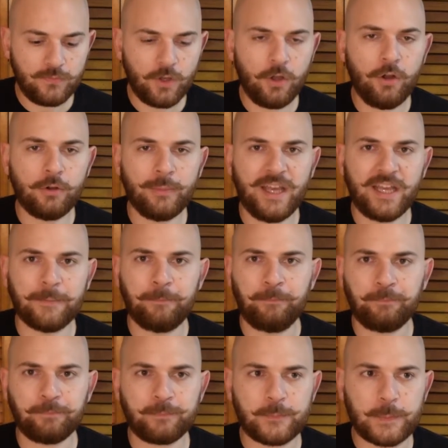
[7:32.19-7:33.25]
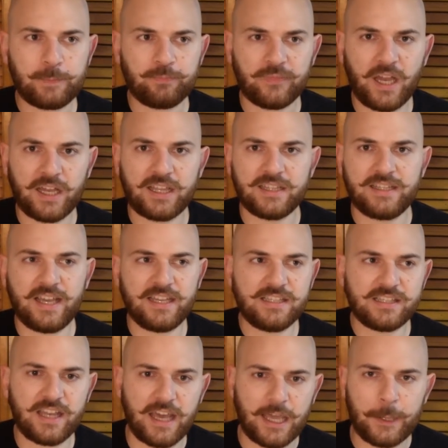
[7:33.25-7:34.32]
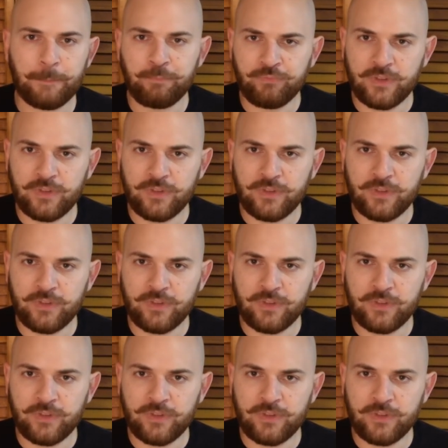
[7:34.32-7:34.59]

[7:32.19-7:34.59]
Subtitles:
Oh man, I can taste like